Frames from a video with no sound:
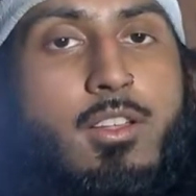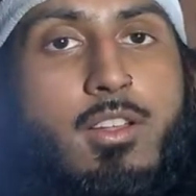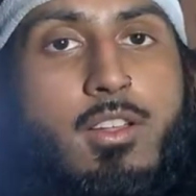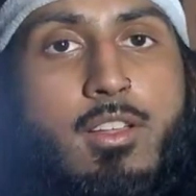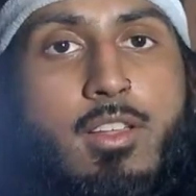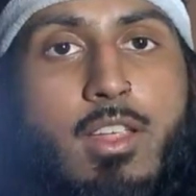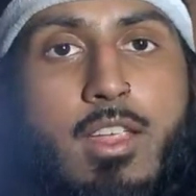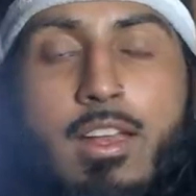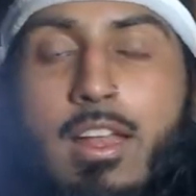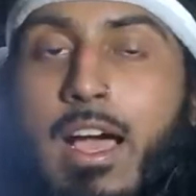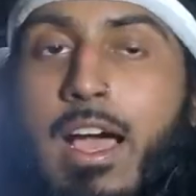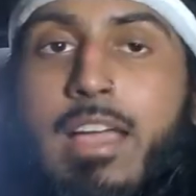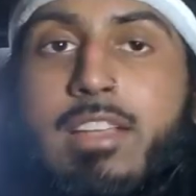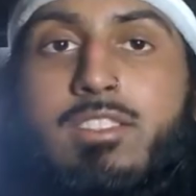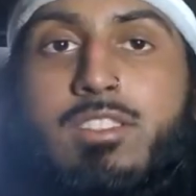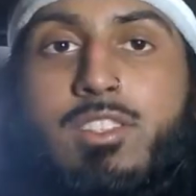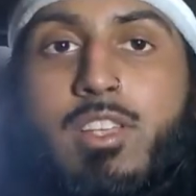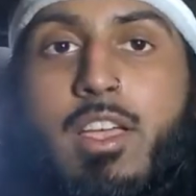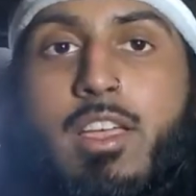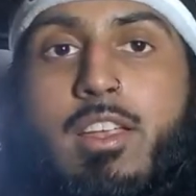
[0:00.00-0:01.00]
in
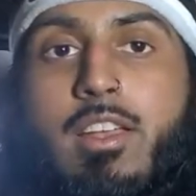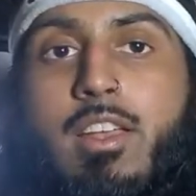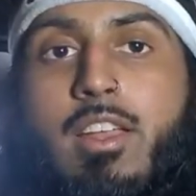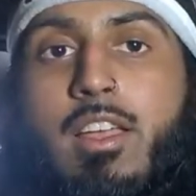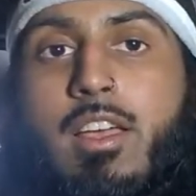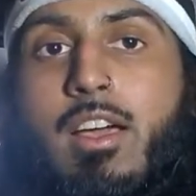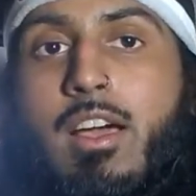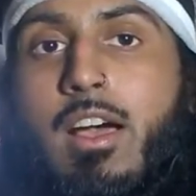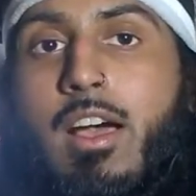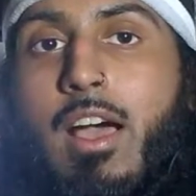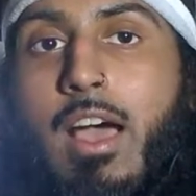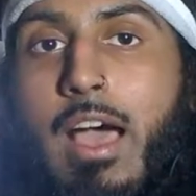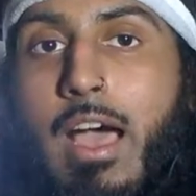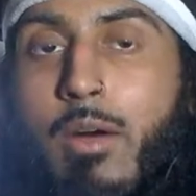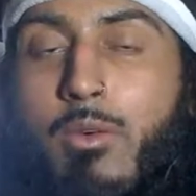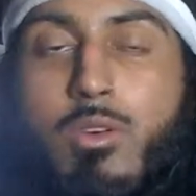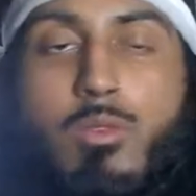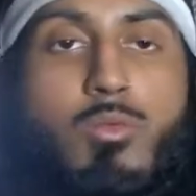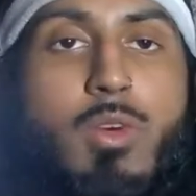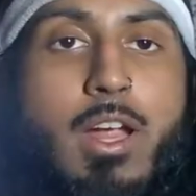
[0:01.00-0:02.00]
hindsight, I
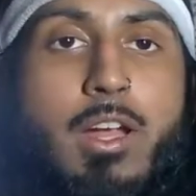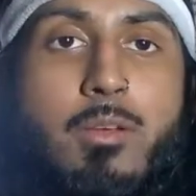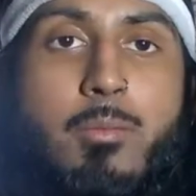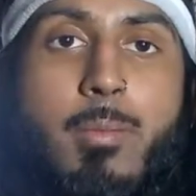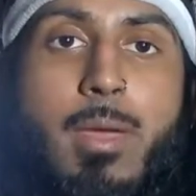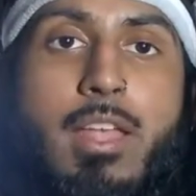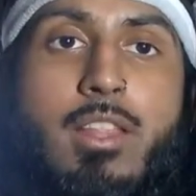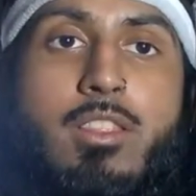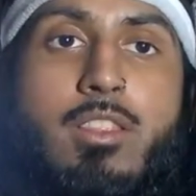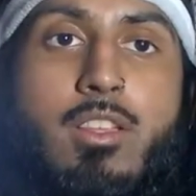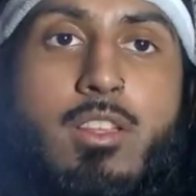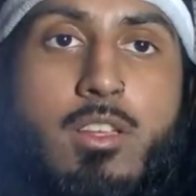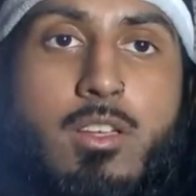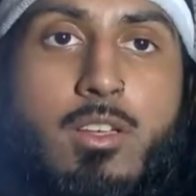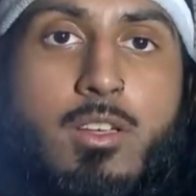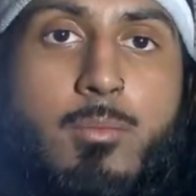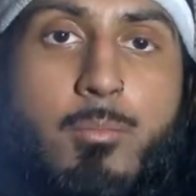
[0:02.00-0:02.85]
would recommend the